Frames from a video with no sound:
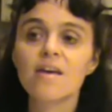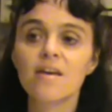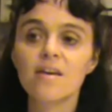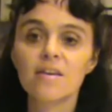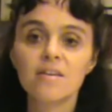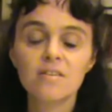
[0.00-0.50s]

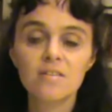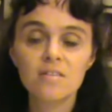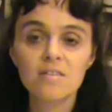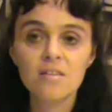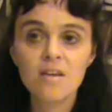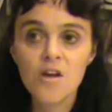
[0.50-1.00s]

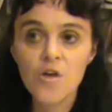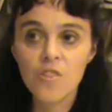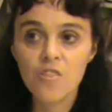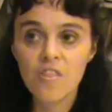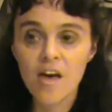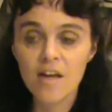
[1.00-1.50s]
And
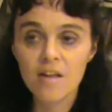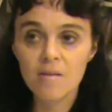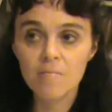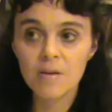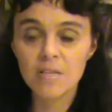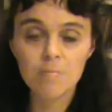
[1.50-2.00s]

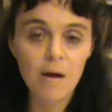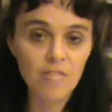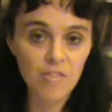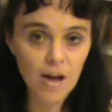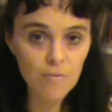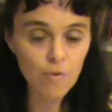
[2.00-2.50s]
then because my
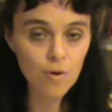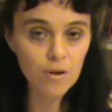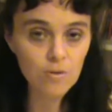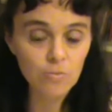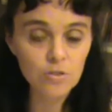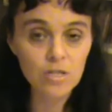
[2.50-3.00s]

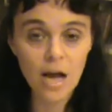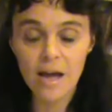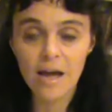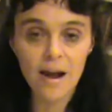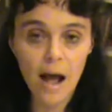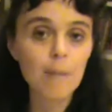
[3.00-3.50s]
thyroid was, I
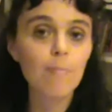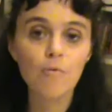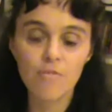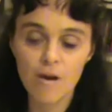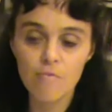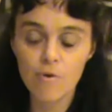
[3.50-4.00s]
had
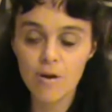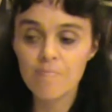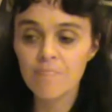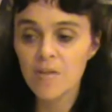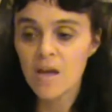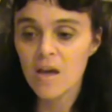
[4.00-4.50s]
hypothyroid
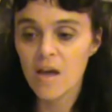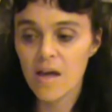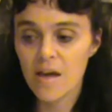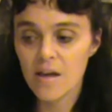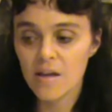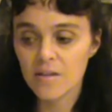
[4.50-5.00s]

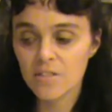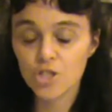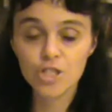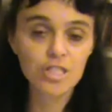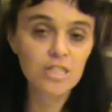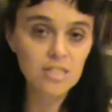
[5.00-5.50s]
and
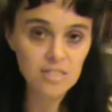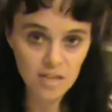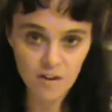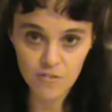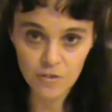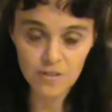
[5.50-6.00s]
she
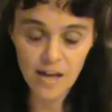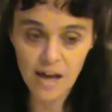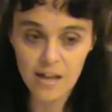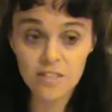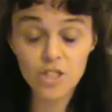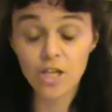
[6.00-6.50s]
discovered
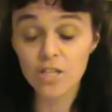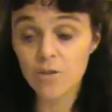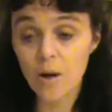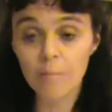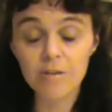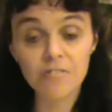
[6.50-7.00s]
that and she also
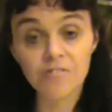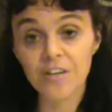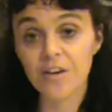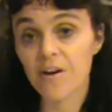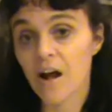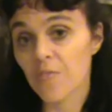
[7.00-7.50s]
helped me to
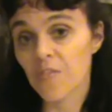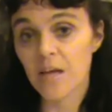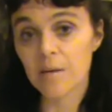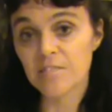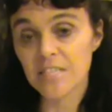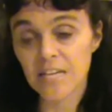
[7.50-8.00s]
figure out the
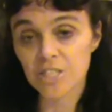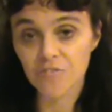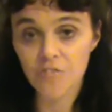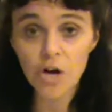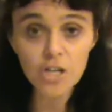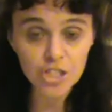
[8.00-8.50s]

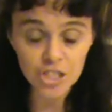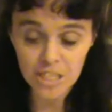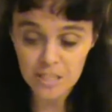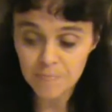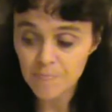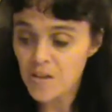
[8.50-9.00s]
MTHFR
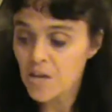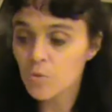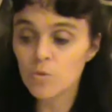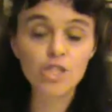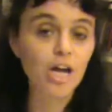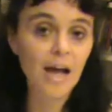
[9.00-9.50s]
gene
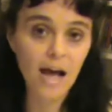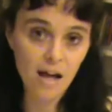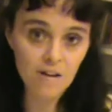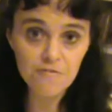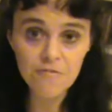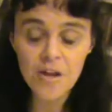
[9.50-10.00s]
which I
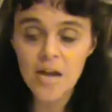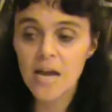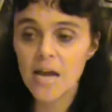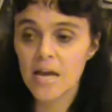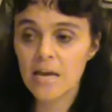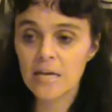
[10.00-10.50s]
have
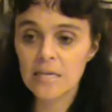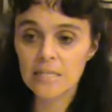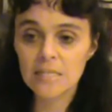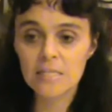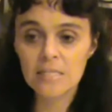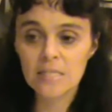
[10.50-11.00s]

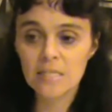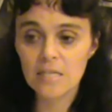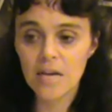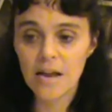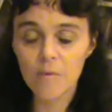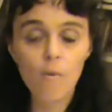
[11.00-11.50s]
and
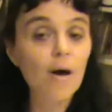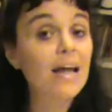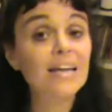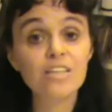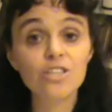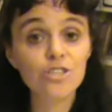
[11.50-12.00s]
and what I
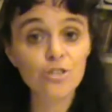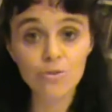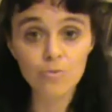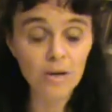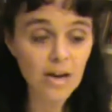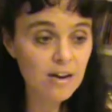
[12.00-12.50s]
need to
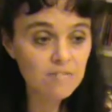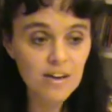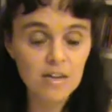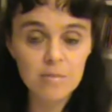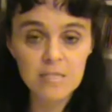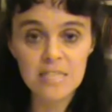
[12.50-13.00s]
do what kind of
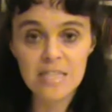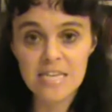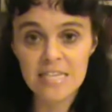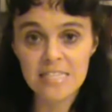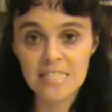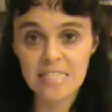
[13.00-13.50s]
vitamins and
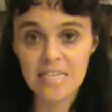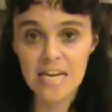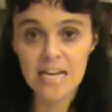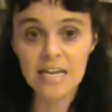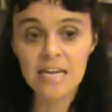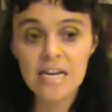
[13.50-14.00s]
things to
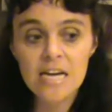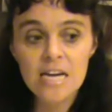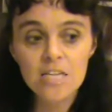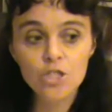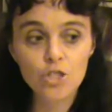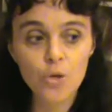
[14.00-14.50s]
take
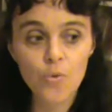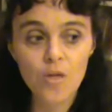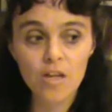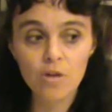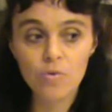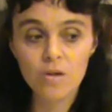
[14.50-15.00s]
so
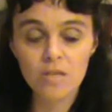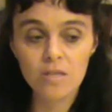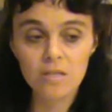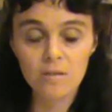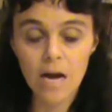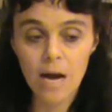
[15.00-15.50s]
that you
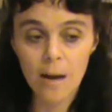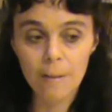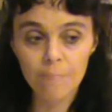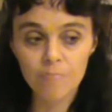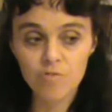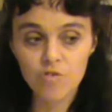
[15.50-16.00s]
can
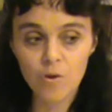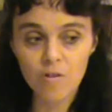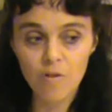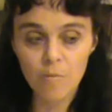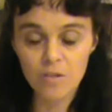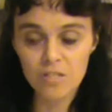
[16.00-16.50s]
um, sort of
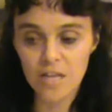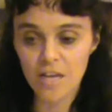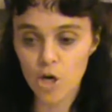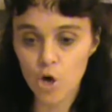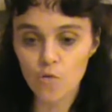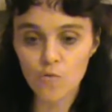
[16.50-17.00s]
almost
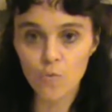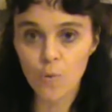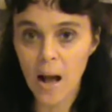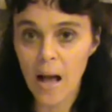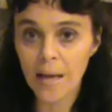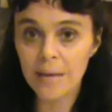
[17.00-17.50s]
like
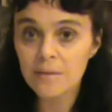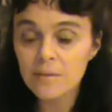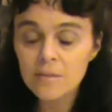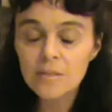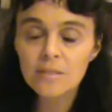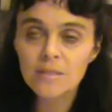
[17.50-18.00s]
override
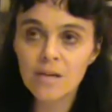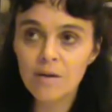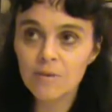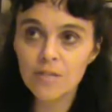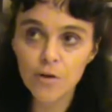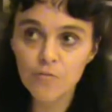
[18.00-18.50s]
you're not
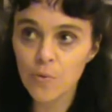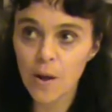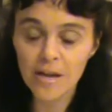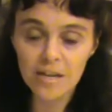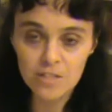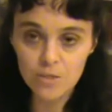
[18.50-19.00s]
really
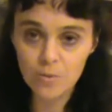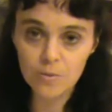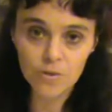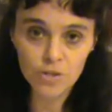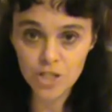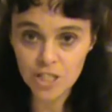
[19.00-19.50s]
overriding because you,
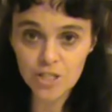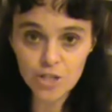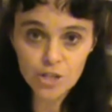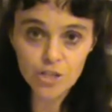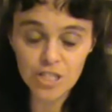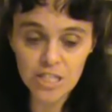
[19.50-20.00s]
your genes are
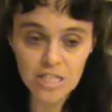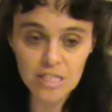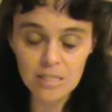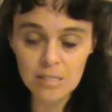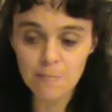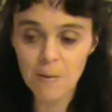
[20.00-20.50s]
your
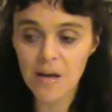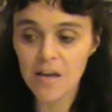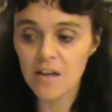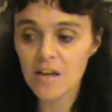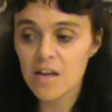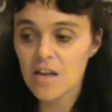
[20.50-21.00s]
genes
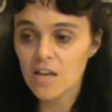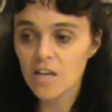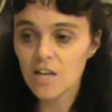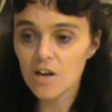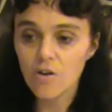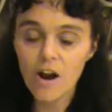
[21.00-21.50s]
but
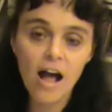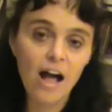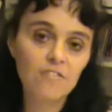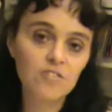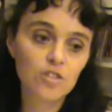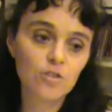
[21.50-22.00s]
you don't
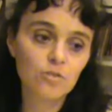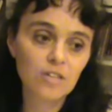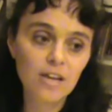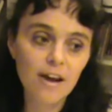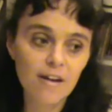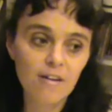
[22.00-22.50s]
have to
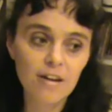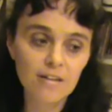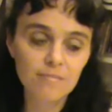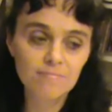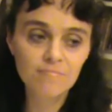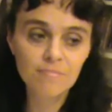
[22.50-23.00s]

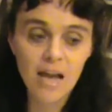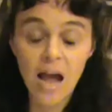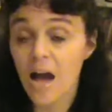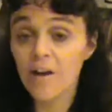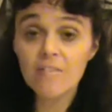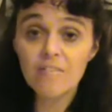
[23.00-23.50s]
inherit
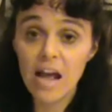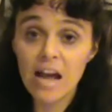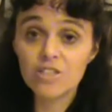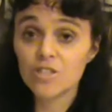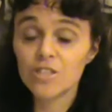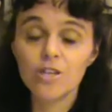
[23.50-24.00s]
I don't even
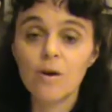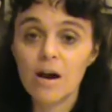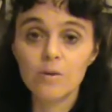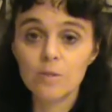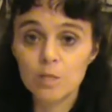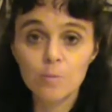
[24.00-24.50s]
actually know how
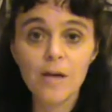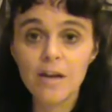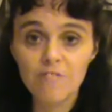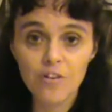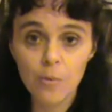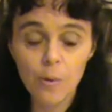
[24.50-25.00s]
to explain
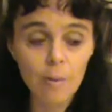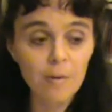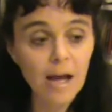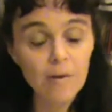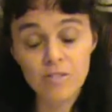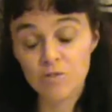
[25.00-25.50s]
it very well but
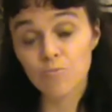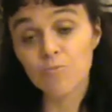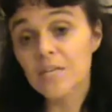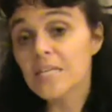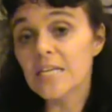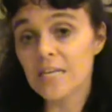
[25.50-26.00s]
I was
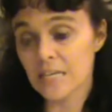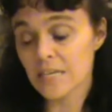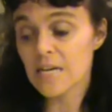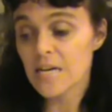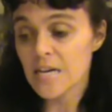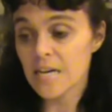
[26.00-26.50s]
reading
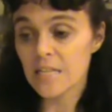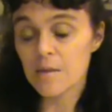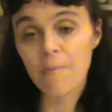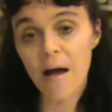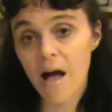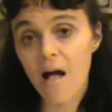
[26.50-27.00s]
in the
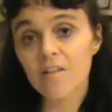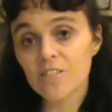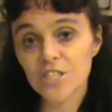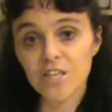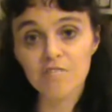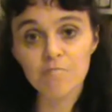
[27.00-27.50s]

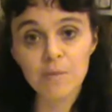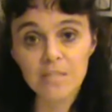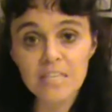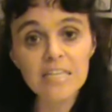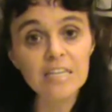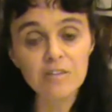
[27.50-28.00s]
biology of
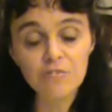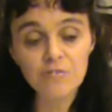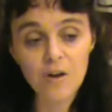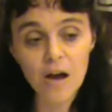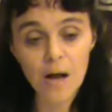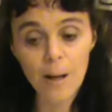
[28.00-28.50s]
belief
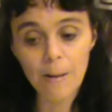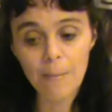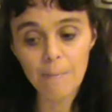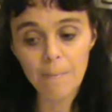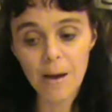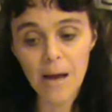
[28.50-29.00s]

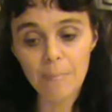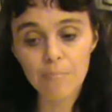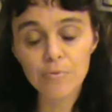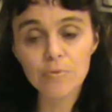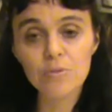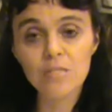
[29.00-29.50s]
um, by
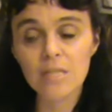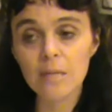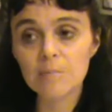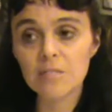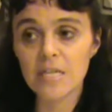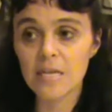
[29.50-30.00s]
Bruce
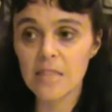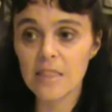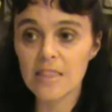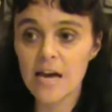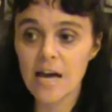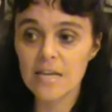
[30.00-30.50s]
Lipton
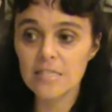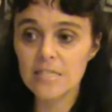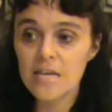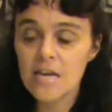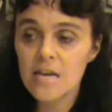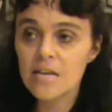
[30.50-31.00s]
that
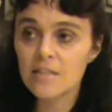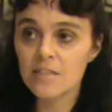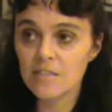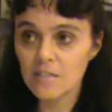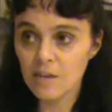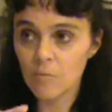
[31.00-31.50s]

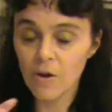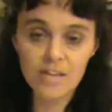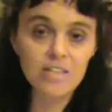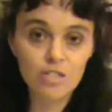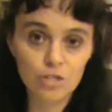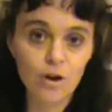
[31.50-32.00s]
the, what
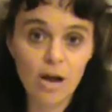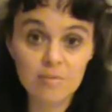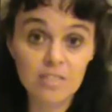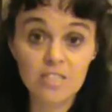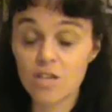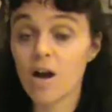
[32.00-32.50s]
he describes
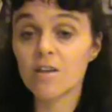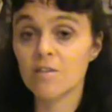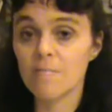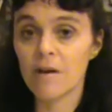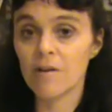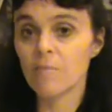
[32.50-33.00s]
and he talks
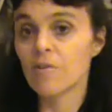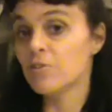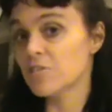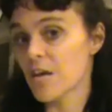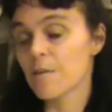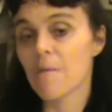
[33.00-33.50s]
about it when you
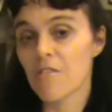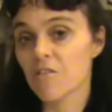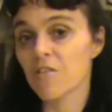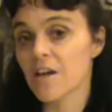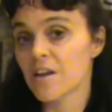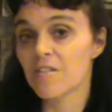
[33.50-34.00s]
take
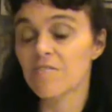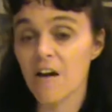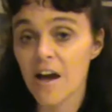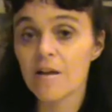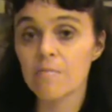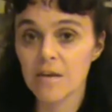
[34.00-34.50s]
methylated
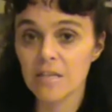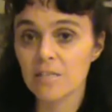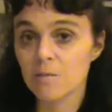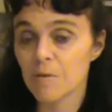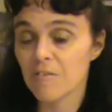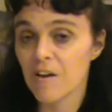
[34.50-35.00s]

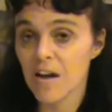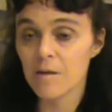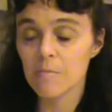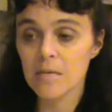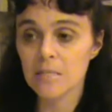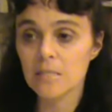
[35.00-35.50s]
vitamins, B
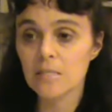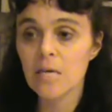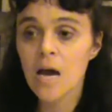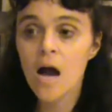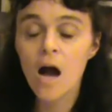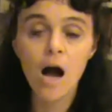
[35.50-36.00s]
vitamins,
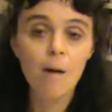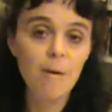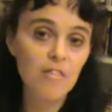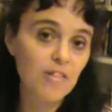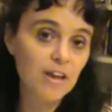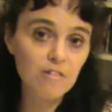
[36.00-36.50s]
uh,
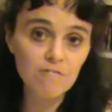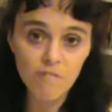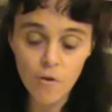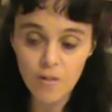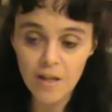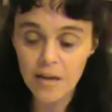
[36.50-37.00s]
methylated
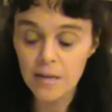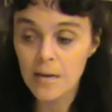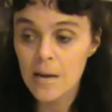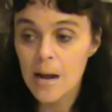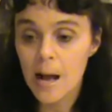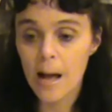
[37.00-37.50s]
folate,
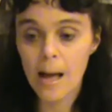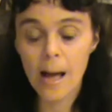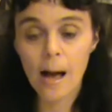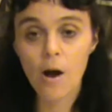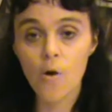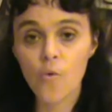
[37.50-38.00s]

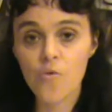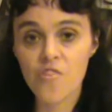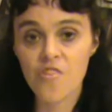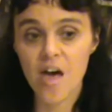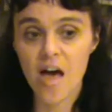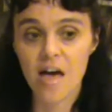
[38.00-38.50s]
how
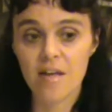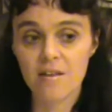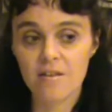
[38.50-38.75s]
that